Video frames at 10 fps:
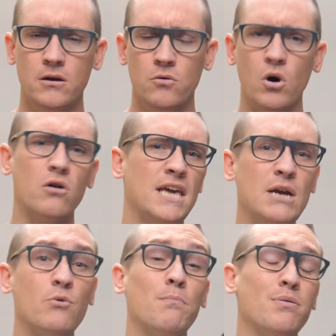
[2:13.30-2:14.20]
Well,
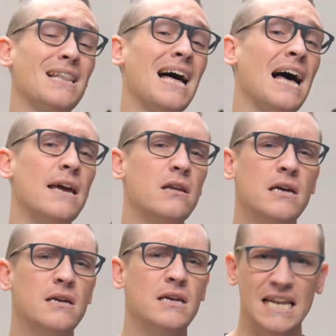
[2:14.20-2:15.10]
he replied
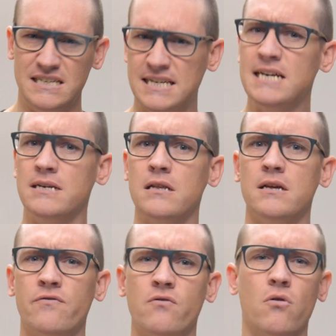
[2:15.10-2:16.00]

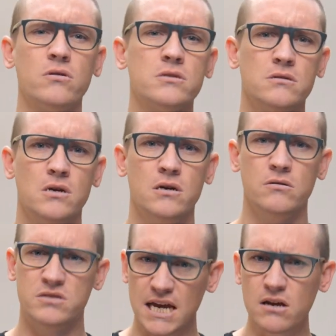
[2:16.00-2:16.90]
indignantly, of course,
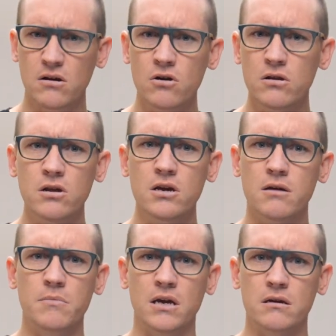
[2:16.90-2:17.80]
"Well, take a good look
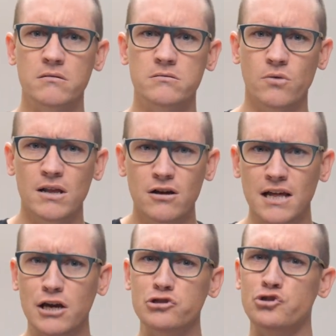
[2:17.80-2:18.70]
at me. Do I look
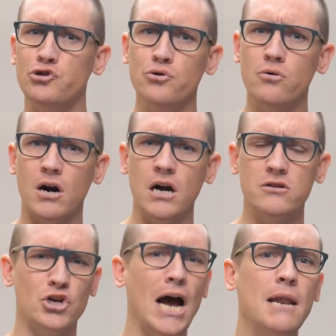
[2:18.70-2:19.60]
like a Jew or a
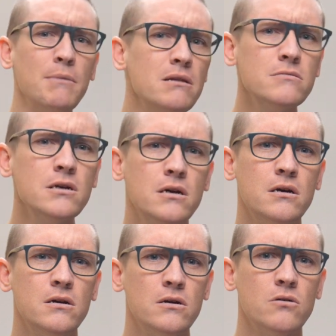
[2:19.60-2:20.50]
Chinaman?"
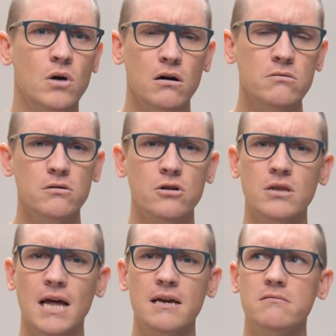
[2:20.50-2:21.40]
"Well, you
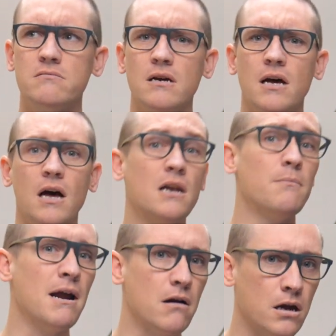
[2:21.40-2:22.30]
look like an
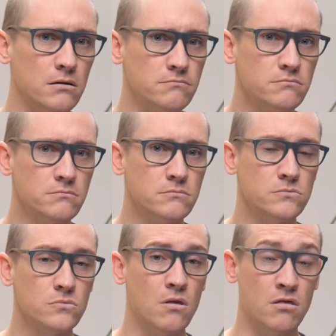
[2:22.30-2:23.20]
American."
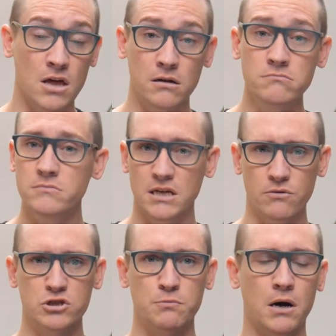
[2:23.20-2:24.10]
"Then," he
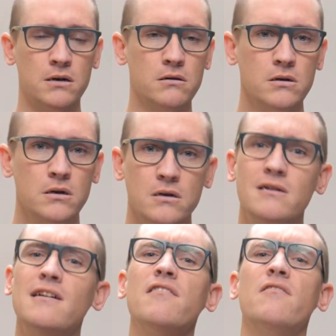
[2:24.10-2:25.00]
responded,
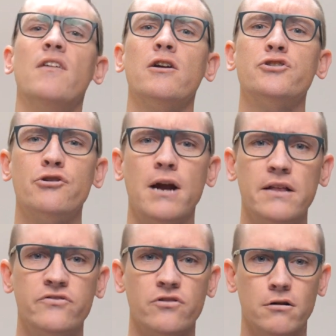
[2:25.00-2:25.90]
"there's your
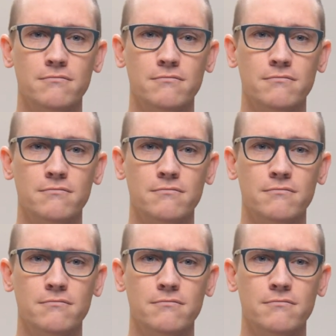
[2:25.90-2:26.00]
answer."